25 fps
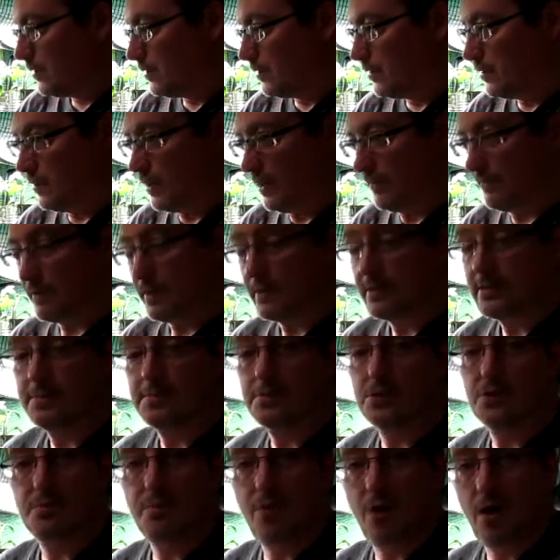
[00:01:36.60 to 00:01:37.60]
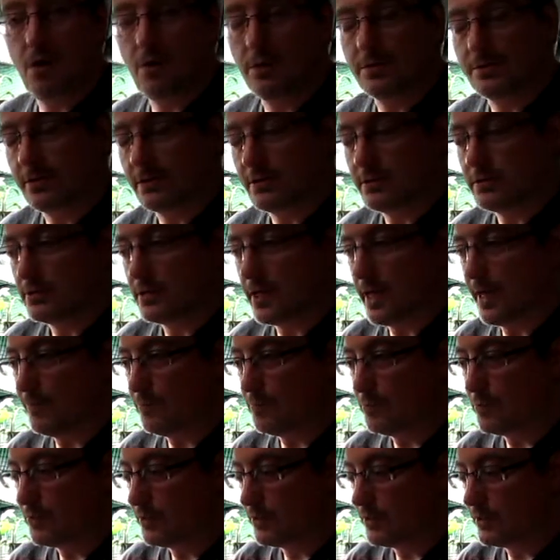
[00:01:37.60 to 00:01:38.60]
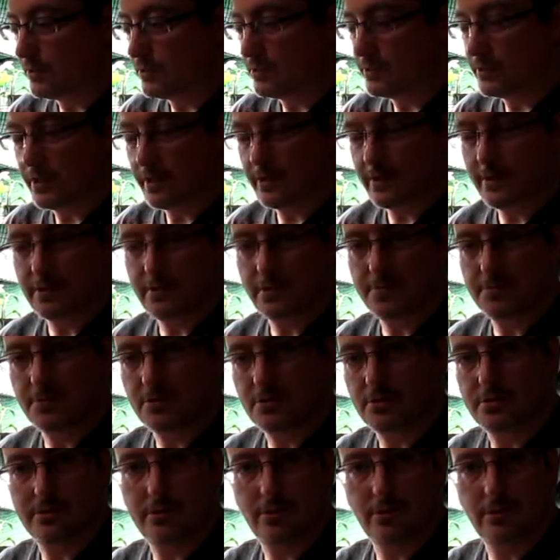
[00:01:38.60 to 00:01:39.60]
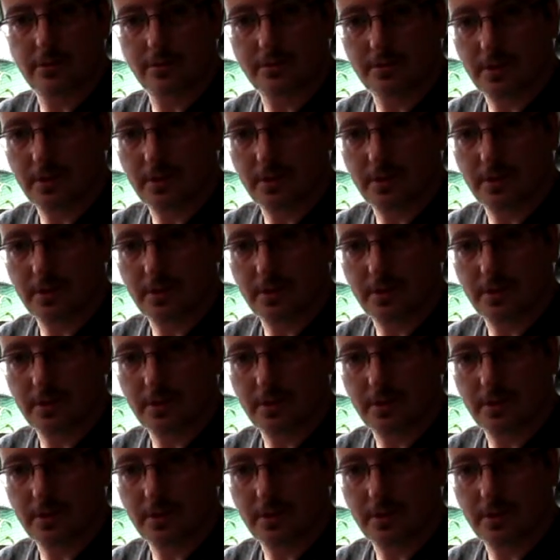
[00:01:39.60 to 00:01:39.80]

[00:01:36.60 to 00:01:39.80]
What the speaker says: I've got some small ones I just haven't put in here yet because I'm just starting